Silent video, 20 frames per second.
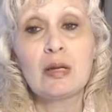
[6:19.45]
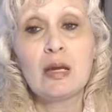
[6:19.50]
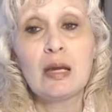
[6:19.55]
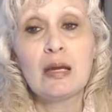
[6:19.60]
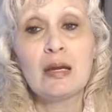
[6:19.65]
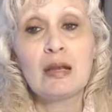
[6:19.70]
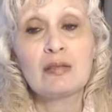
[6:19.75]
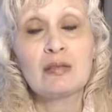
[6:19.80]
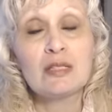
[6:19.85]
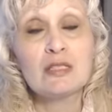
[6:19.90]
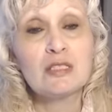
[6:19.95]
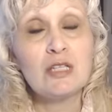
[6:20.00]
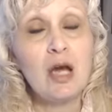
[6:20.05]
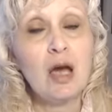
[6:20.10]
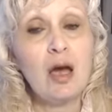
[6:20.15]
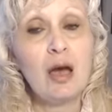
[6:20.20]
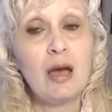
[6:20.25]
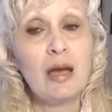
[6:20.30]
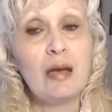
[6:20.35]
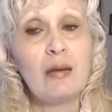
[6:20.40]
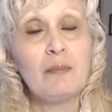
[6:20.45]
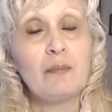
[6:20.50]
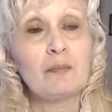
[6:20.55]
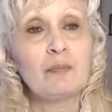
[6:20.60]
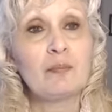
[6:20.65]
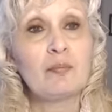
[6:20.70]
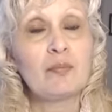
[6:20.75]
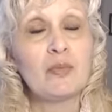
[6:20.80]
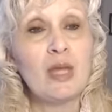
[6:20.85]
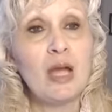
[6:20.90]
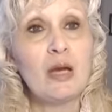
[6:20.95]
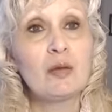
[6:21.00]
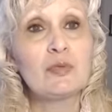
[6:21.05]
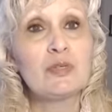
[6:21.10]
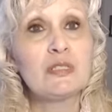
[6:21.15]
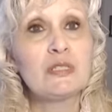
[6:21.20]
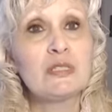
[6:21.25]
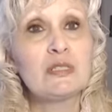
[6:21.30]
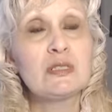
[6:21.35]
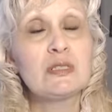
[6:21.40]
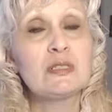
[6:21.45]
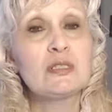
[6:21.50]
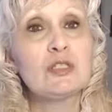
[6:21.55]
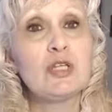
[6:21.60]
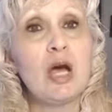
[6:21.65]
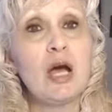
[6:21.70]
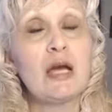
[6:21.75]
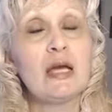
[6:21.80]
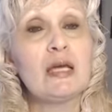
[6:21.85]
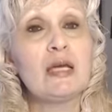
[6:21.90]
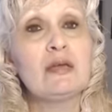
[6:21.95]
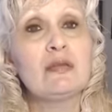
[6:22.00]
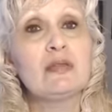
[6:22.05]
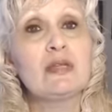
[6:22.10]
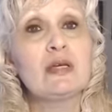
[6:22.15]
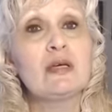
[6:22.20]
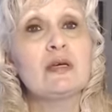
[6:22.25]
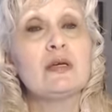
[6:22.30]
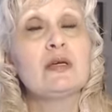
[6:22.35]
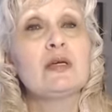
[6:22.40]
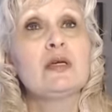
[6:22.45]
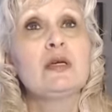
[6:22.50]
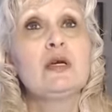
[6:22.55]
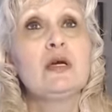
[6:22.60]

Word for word: and at the time I was not in the